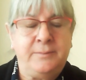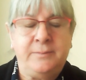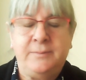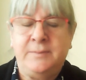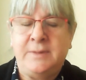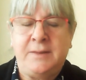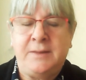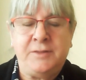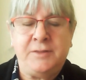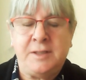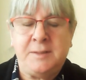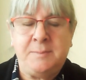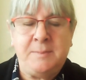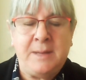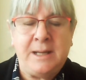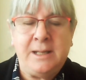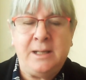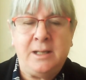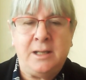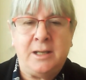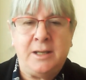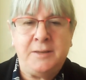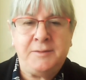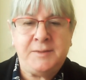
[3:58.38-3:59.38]
They've just made
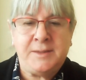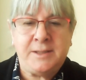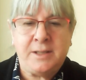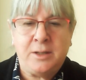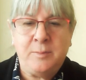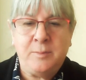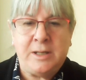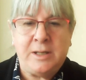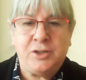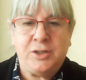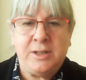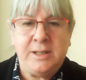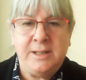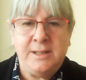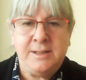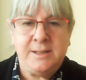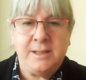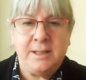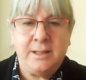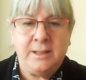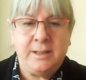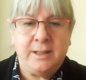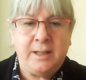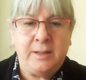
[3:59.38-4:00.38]
life so much
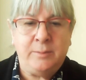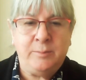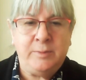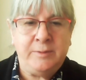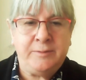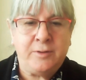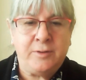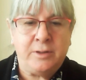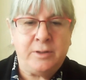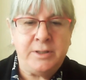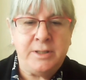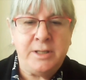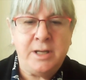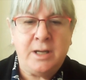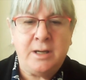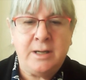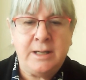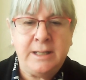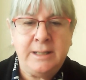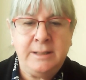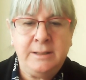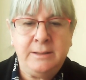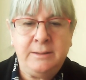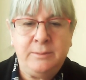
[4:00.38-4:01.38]
easier, and we've got
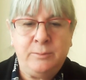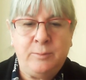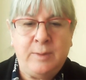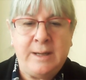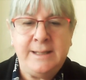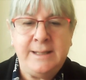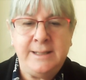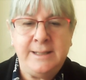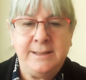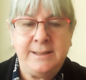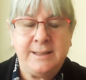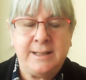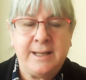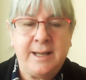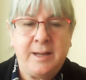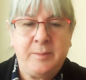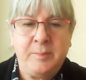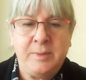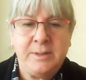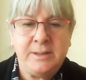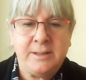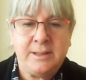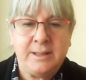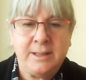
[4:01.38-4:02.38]
9 waiting to come
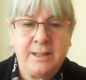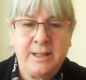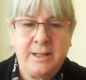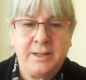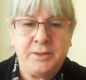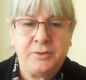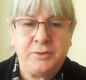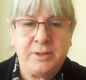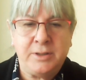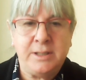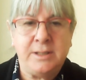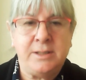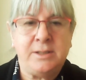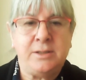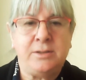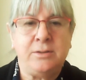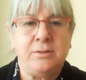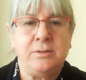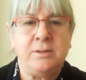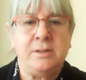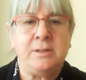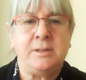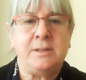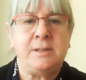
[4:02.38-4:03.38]
into the country as
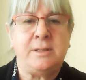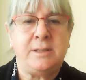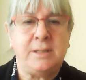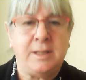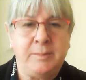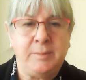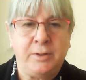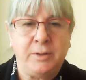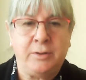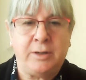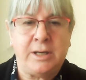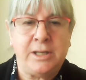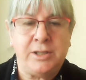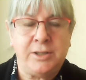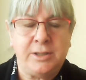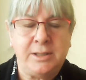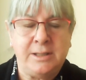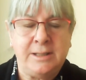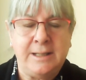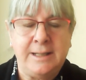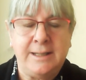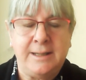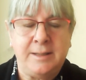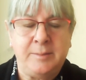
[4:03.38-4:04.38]
soon as
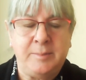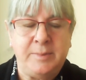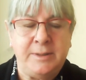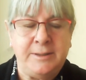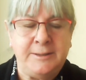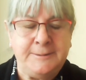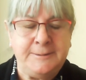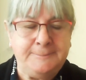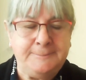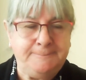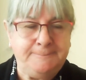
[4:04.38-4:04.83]
immigration let them in.